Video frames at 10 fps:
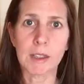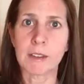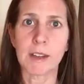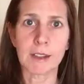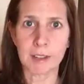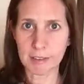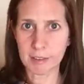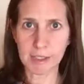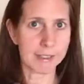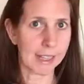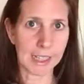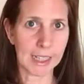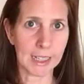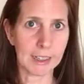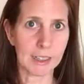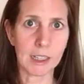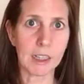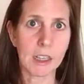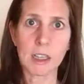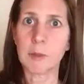It's not necessarily selling anything.
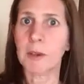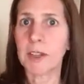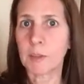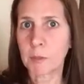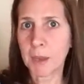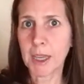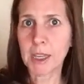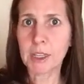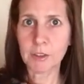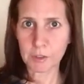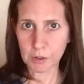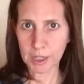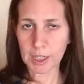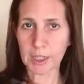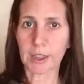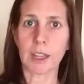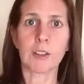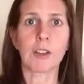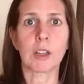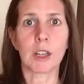You might have a paid training
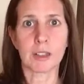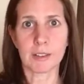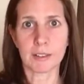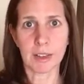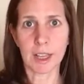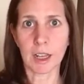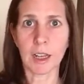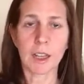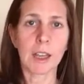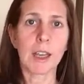that you'd like to sell.